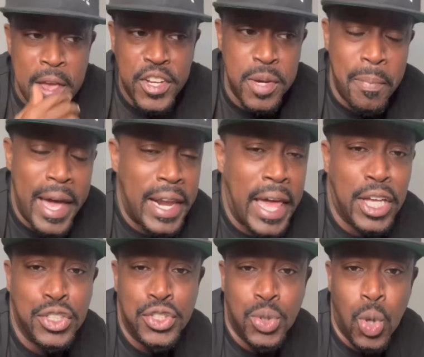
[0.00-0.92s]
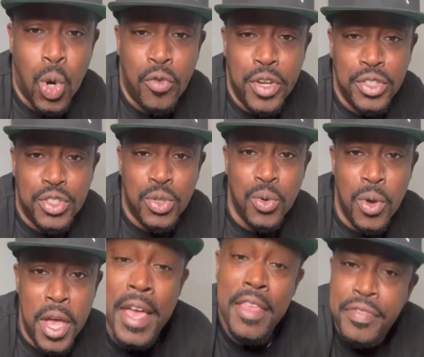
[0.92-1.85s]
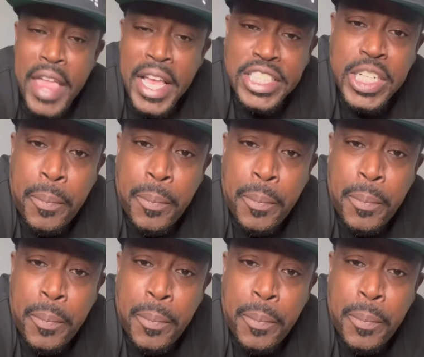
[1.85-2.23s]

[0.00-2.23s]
might like a story or two. Then she put